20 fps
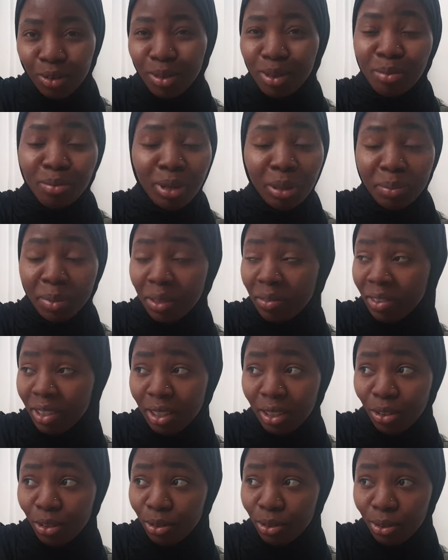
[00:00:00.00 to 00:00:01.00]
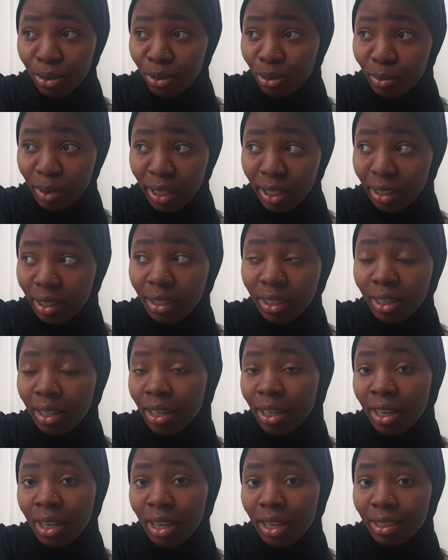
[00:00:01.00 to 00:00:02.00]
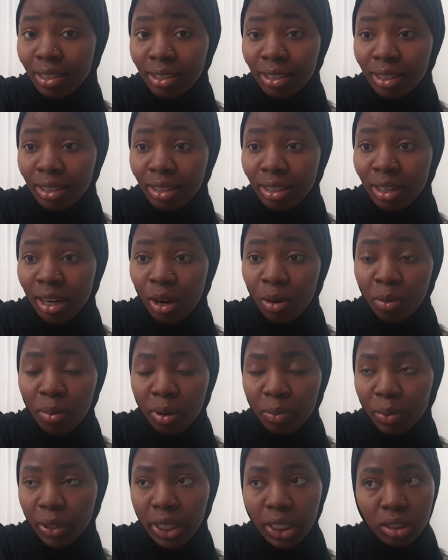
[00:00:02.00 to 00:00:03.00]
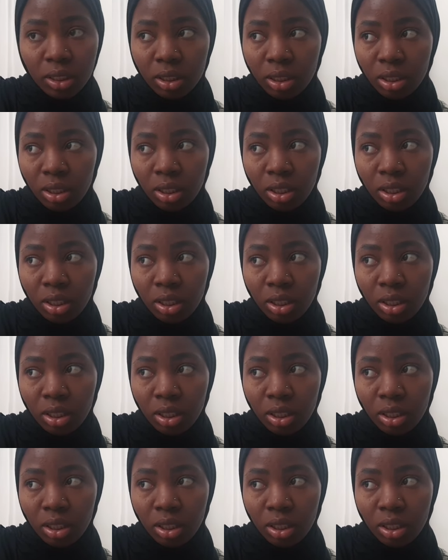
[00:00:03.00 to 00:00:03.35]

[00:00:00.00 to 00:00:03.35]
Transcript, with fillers: But I'm definitely not going to buy anything. I'll probably get it